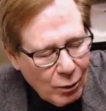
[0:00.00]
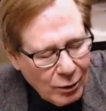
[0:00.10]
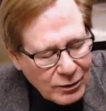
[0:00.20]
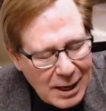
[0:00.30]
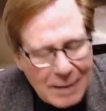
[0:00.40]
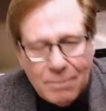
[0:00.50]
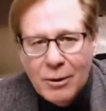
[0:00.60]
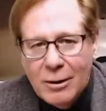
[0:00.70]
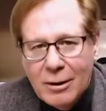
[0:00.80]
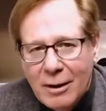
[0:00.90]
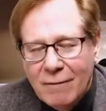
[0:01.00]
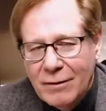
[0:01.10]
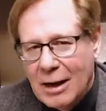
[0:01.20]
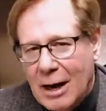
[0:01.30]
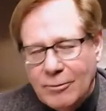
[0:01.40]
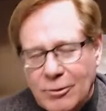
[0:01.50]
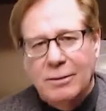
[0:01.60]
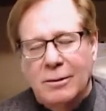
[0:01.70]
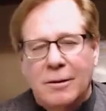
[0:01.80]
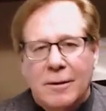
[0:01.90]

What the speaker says: or time period of the option.